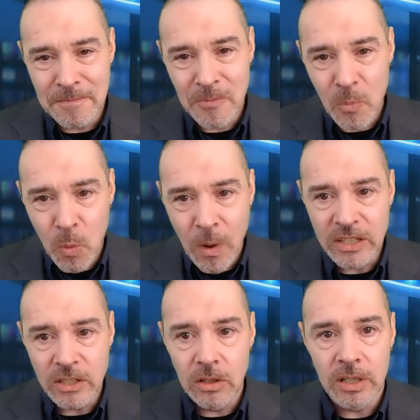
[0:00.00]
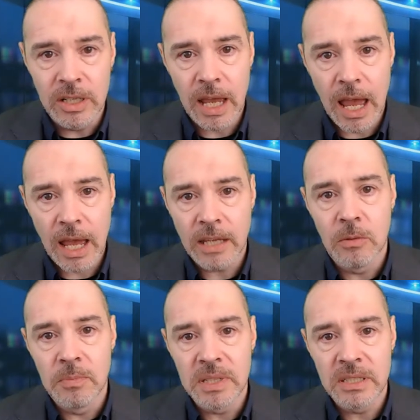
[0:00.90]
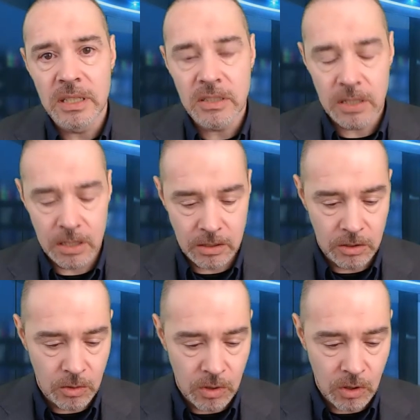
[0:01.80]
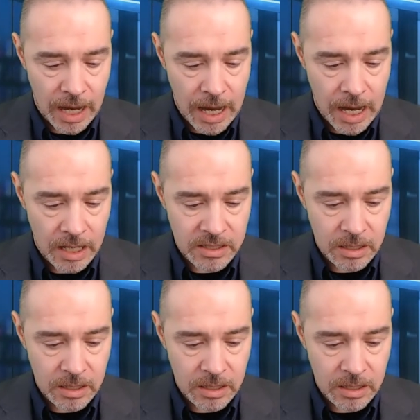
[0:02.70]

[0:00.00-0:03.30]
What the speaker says: When you're looking at your business, you look at